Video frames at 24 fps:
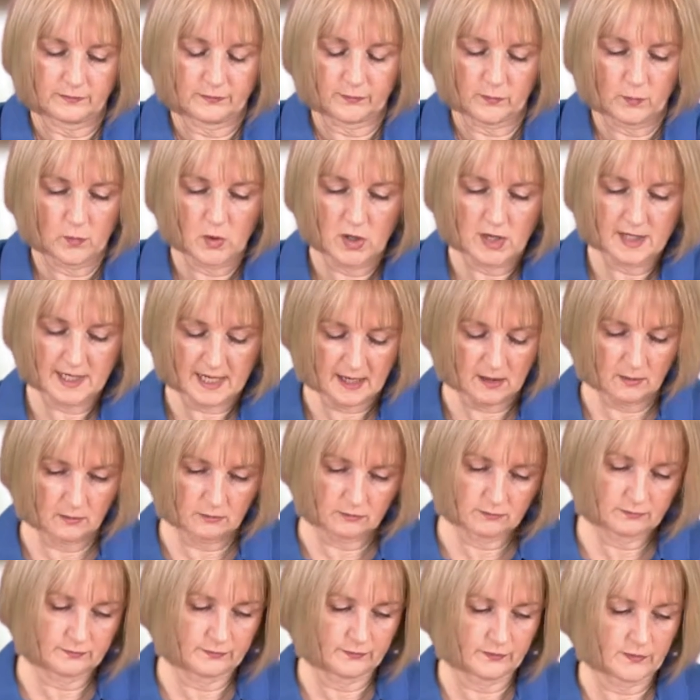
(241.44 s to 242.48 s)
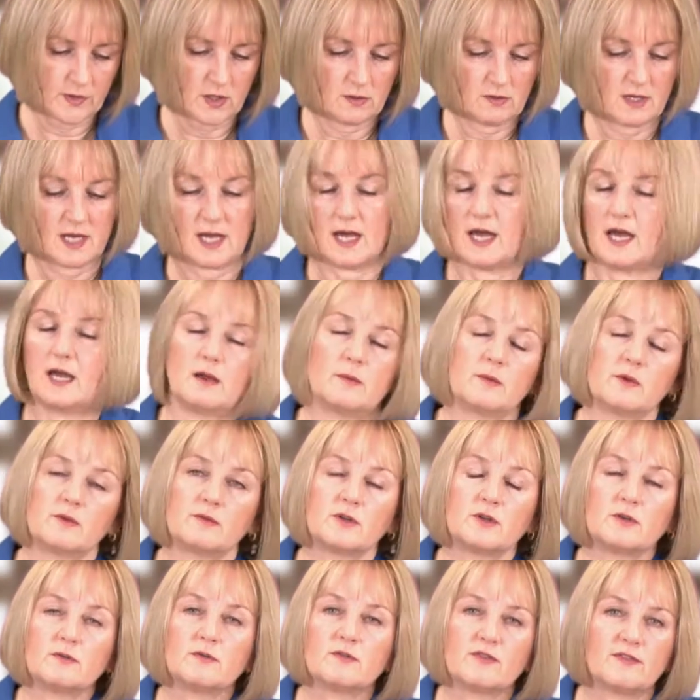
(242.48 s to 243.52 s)
work out okay. I
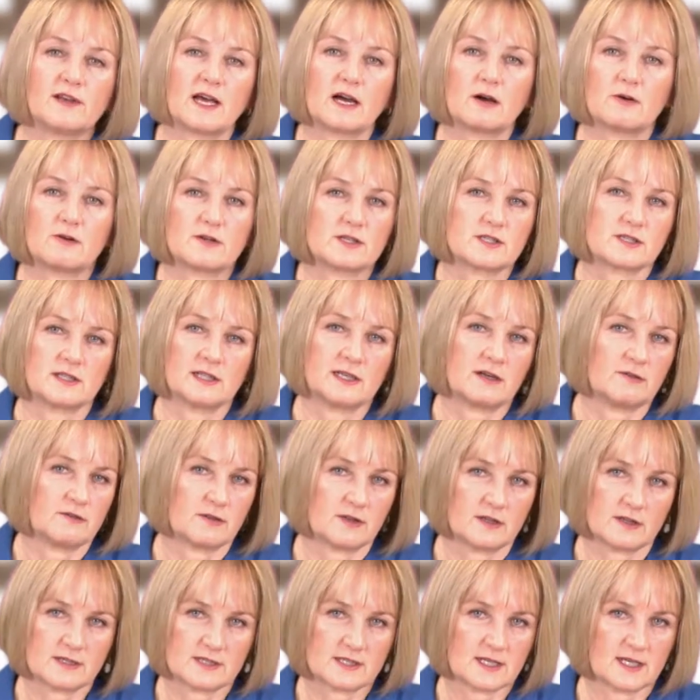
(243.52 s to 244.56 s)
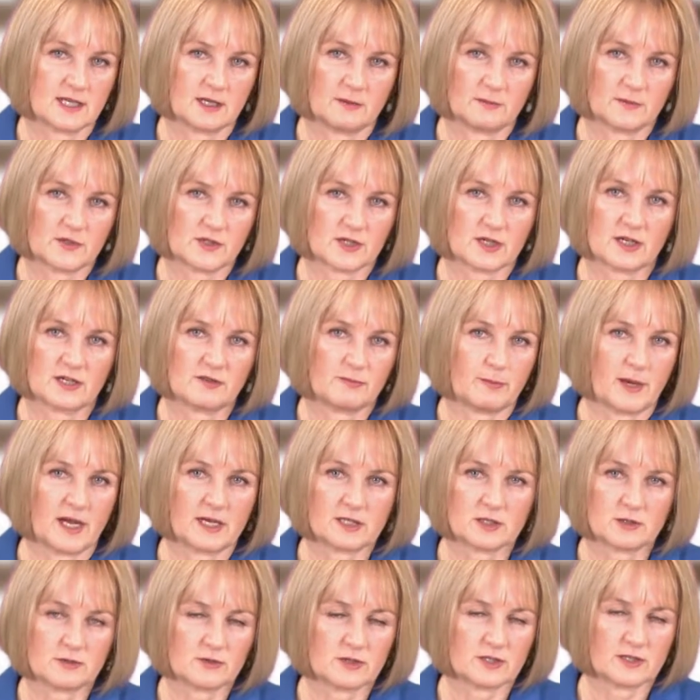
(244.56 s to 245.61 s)
mean, flowers are never the same size.
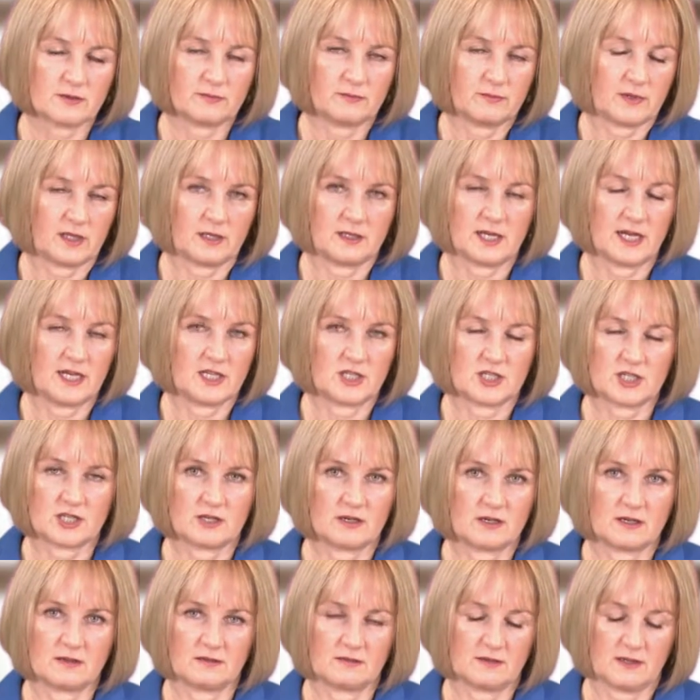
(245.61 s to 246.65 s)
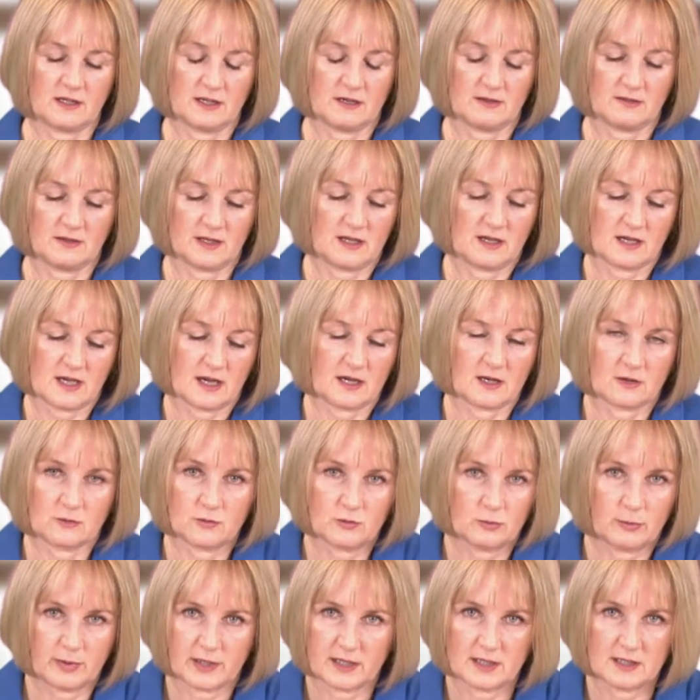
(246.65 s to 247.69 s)
Petals in nature, they can
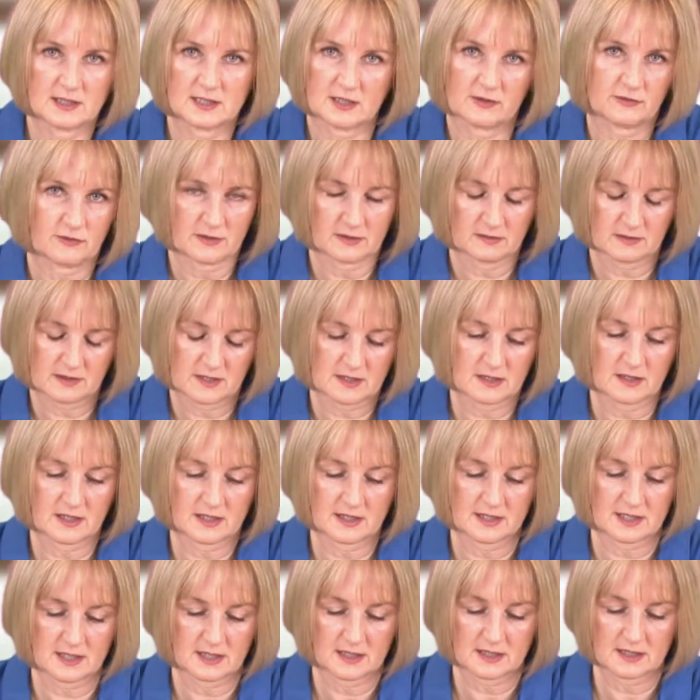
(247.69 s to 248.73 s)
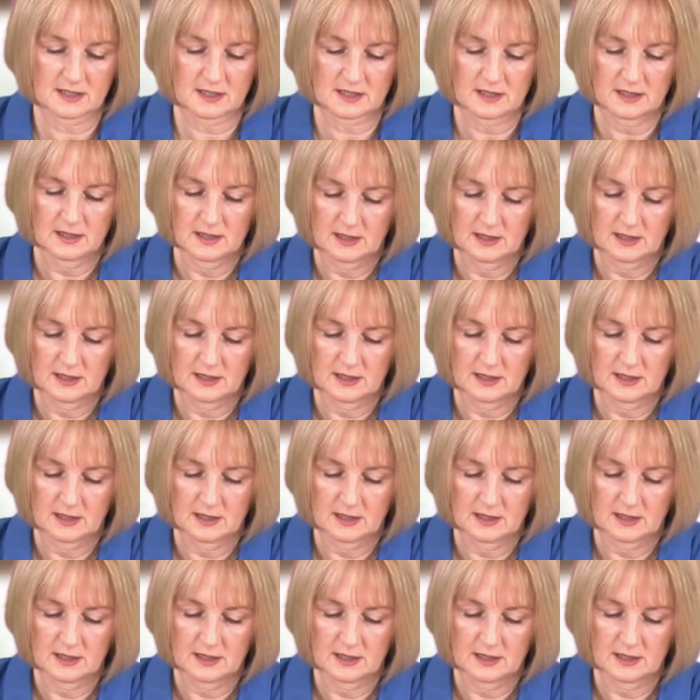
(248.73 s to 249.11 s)
all be different sizes.